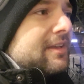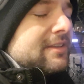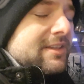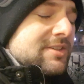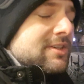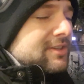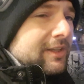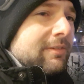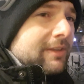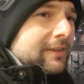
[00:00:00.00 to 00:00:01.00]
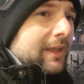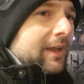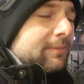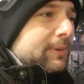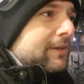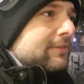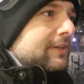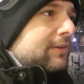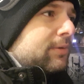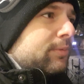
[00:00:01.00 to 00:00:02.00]
let's just leave it at that
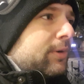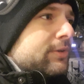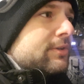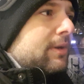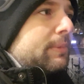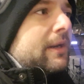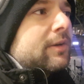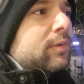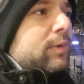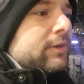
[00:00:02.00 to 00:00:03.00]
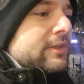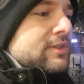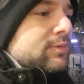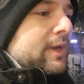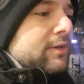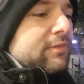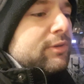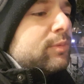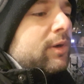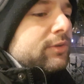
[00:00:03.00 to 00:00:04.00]
because I don't want, I mean, I don't want to dissuade you. If
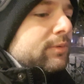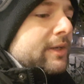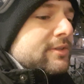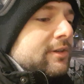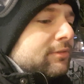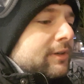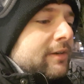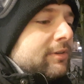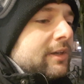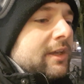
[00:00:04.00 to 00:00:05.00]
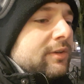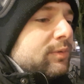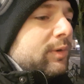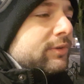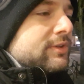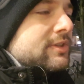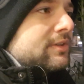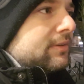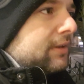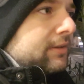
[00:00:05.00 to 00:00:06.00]
you want to write software every day and you want
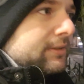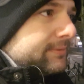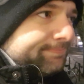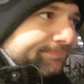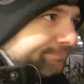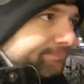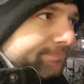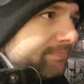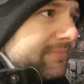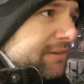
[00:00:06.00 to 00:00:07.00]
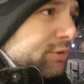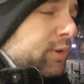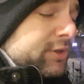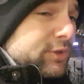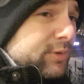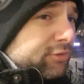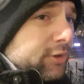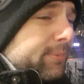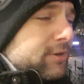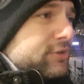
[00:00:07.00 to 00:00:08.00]
to, like, if you want to do it for
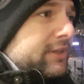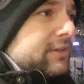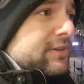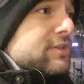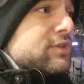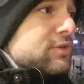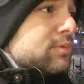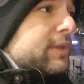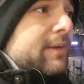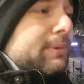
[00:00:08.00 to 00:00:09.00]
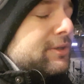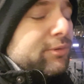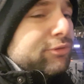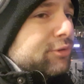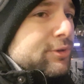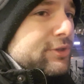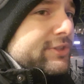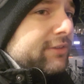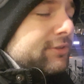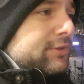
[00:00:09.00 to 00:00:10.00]
your personal interest, do that, but don't force
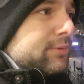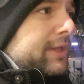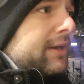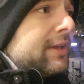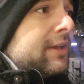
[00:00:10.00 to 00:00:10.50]
yourself to do that.